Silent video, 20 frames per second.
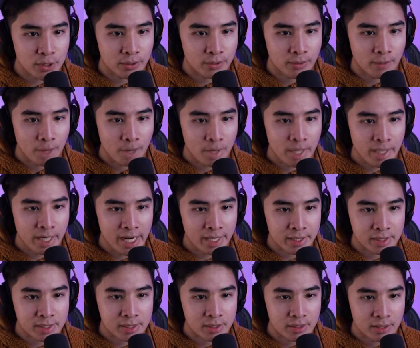you. Okay,
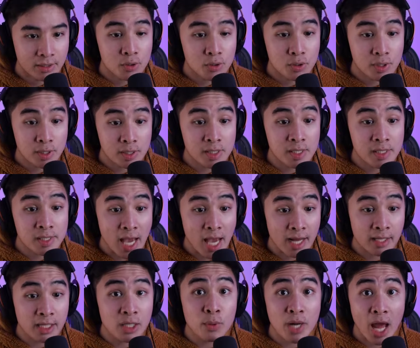nice. So this is
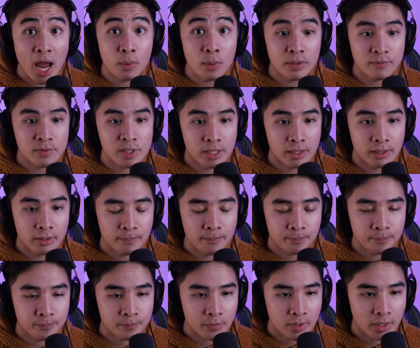exactly what I would have done.
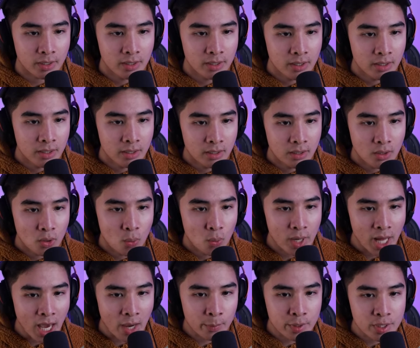Woohoo!
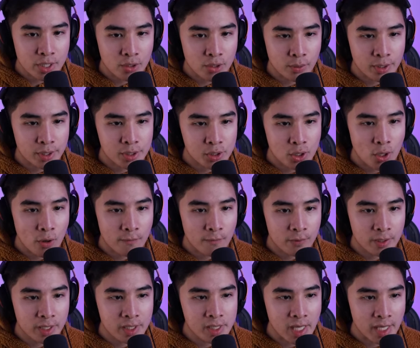What I would do is go
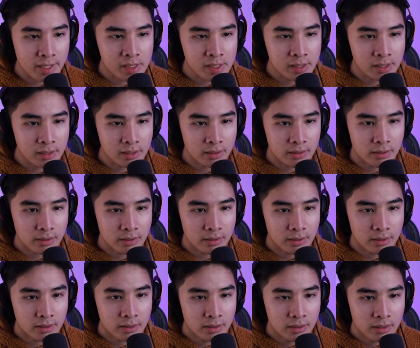for this exit.
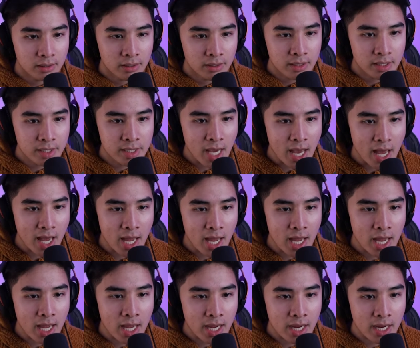
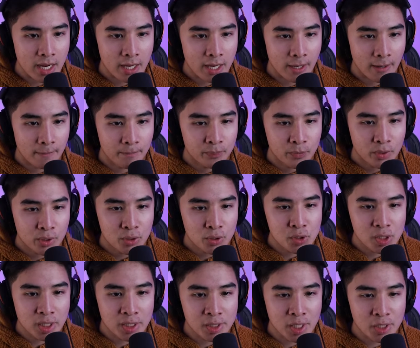Yay! You
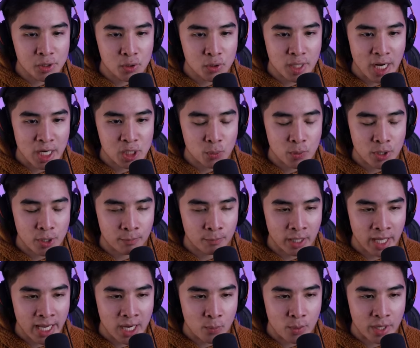see, it's also nice when you're
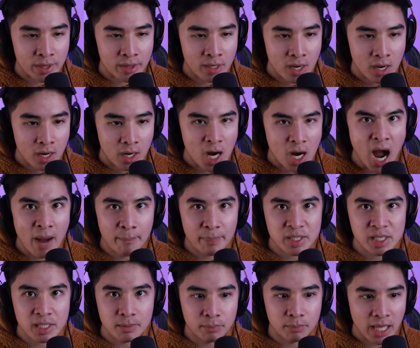playing with
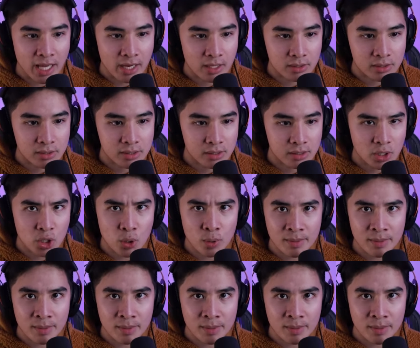competent players. You know